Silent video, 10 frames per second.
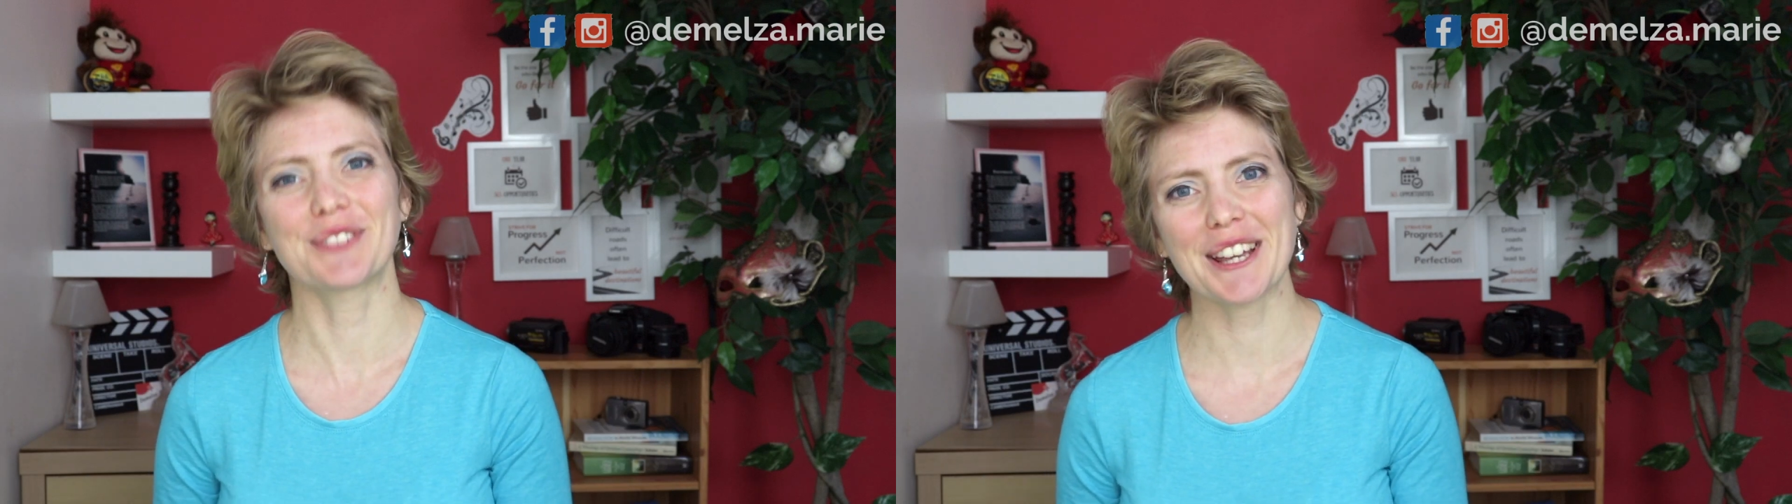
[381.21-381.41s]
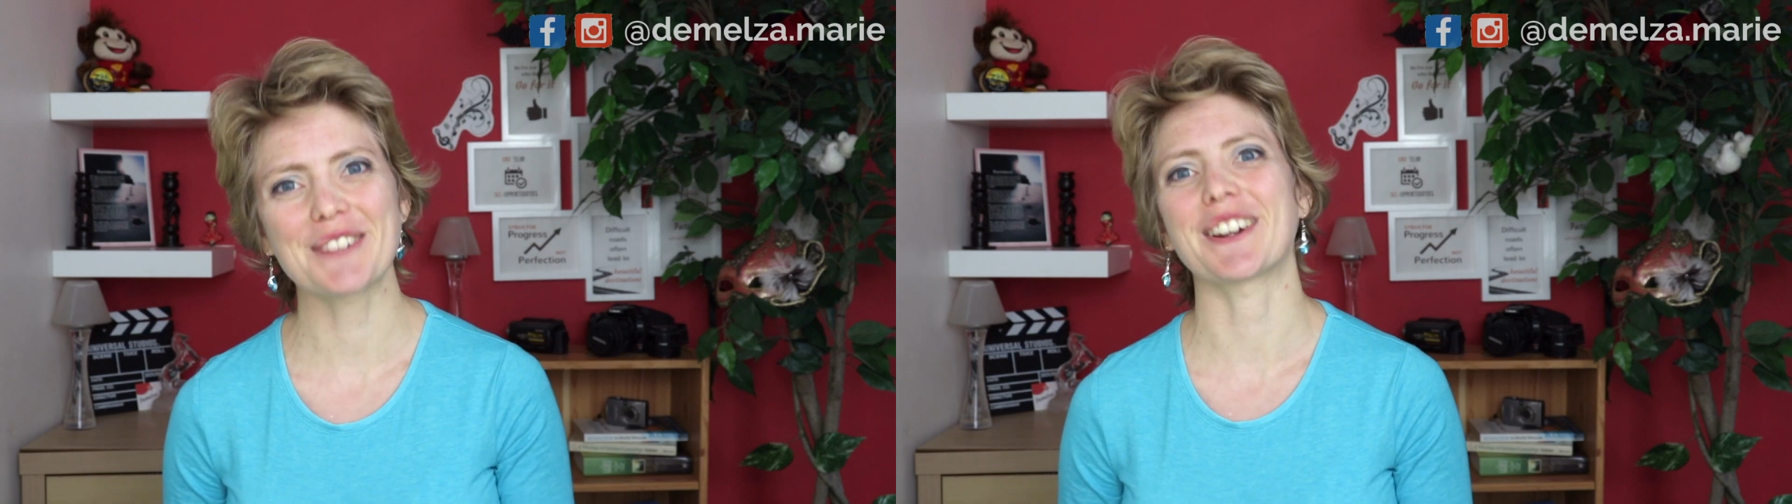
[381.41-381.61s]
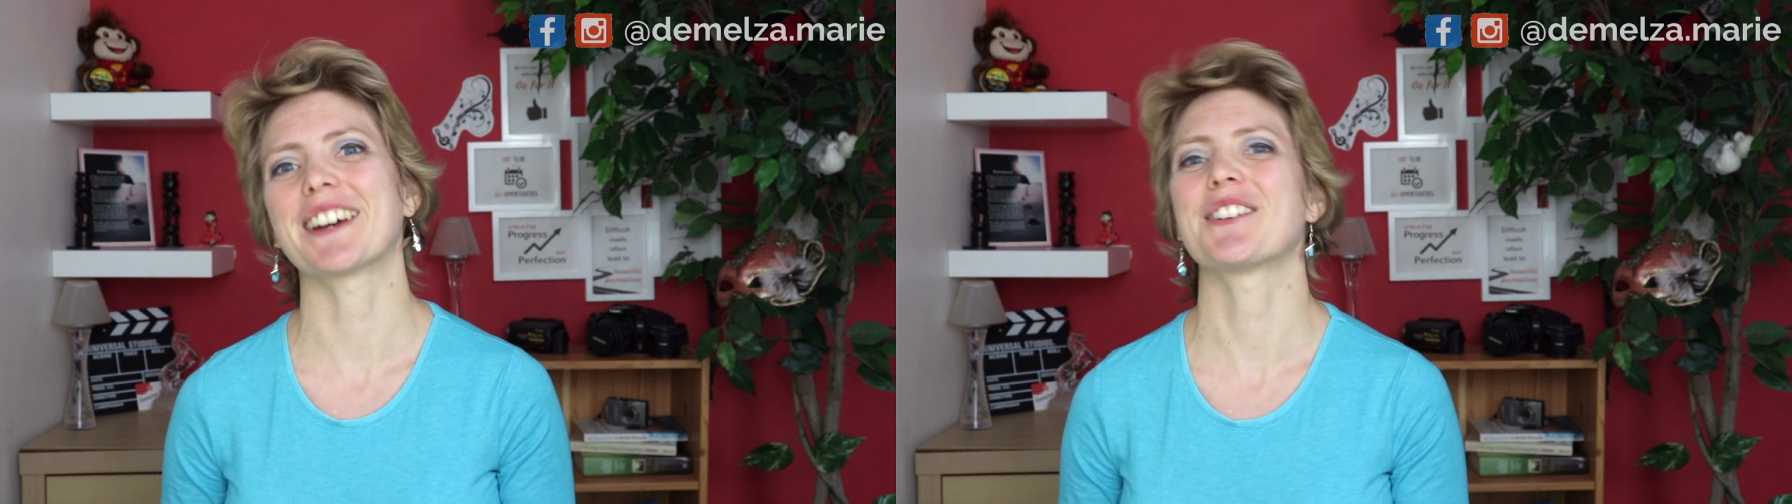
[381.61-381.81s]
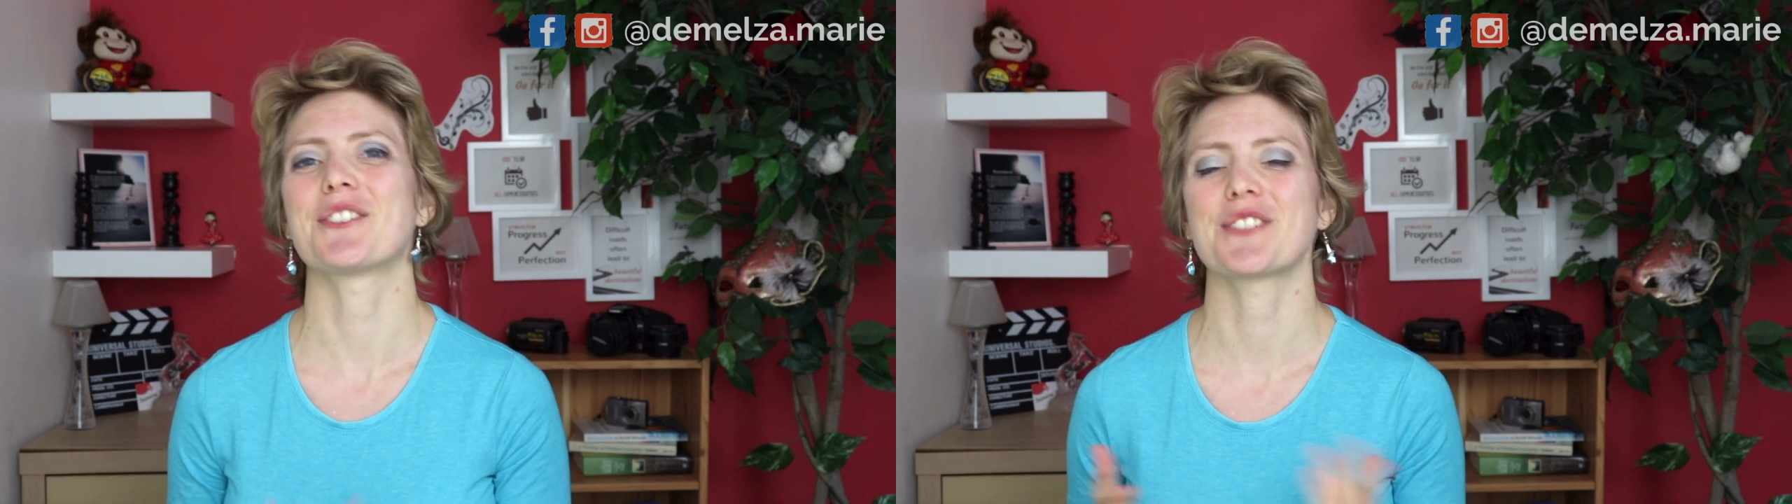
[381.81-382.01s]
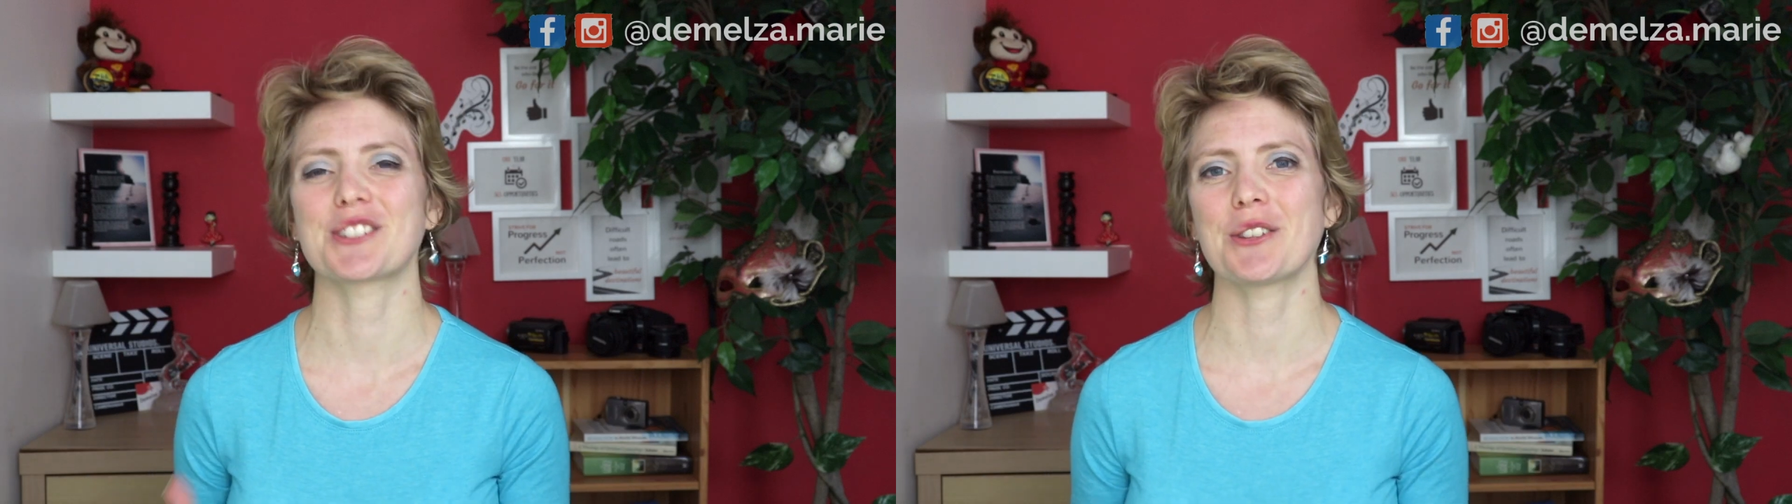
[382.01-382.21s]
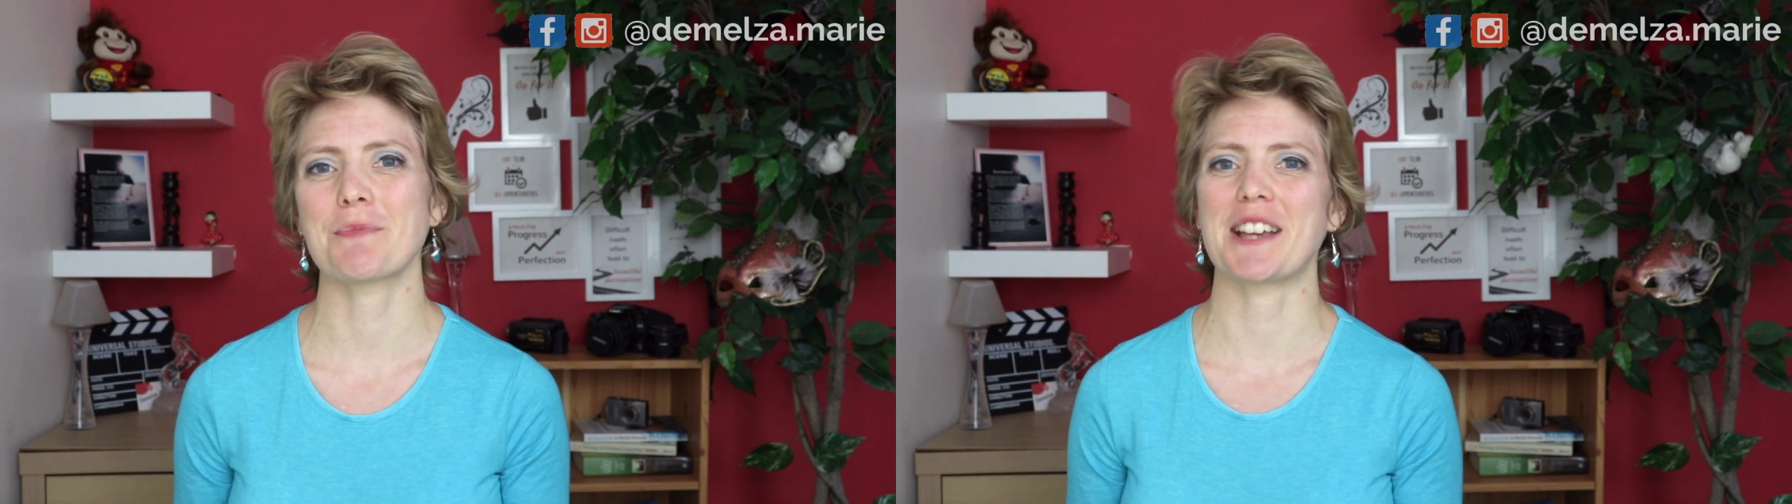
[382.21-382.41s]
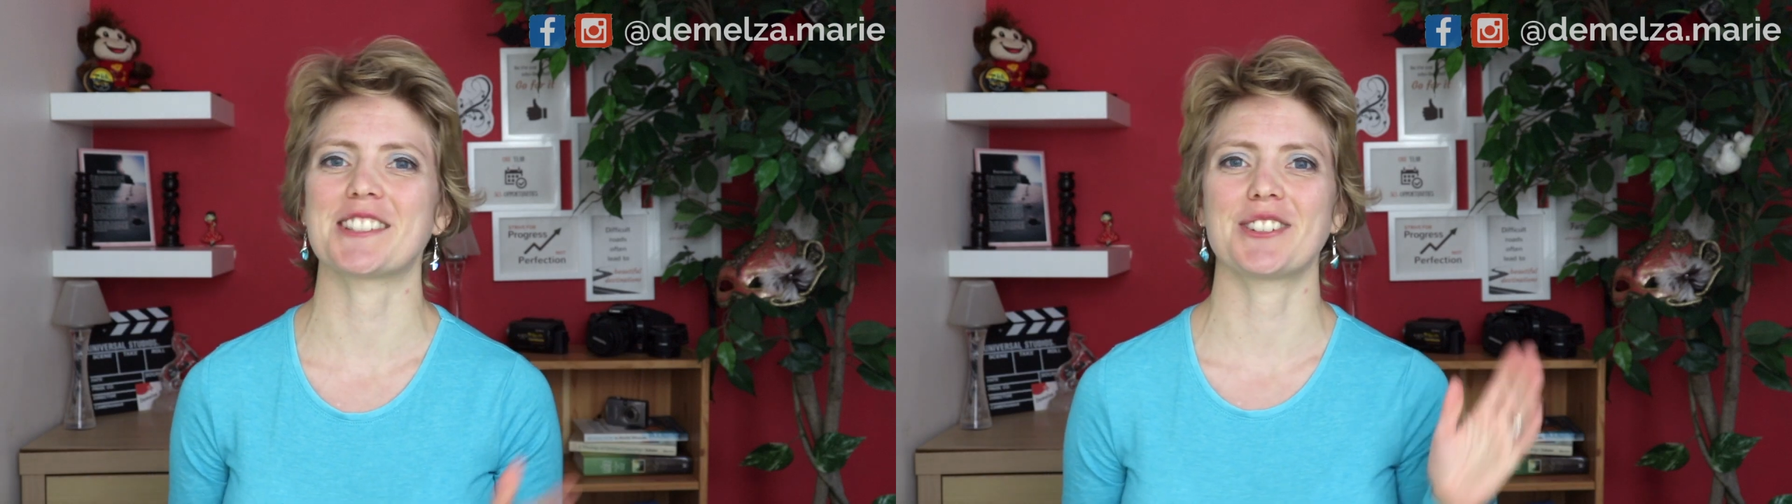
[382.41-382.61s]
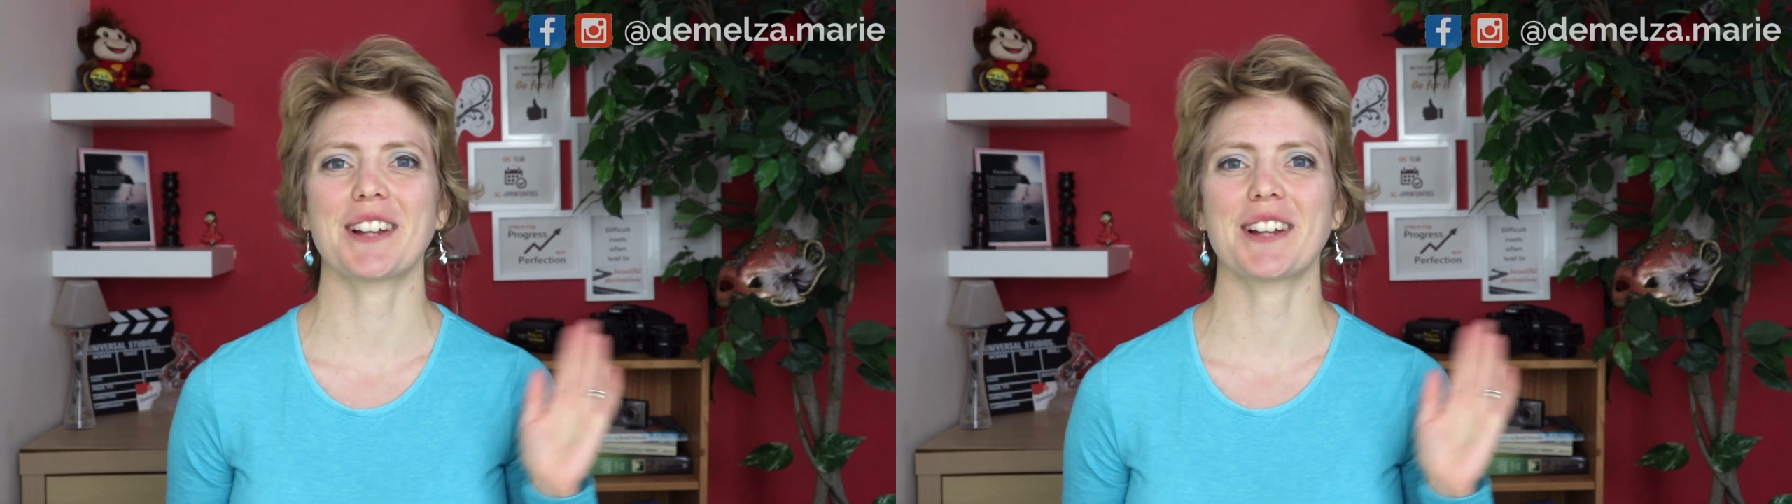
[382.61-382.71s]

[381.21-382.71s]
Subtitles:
flavor of toothpaste.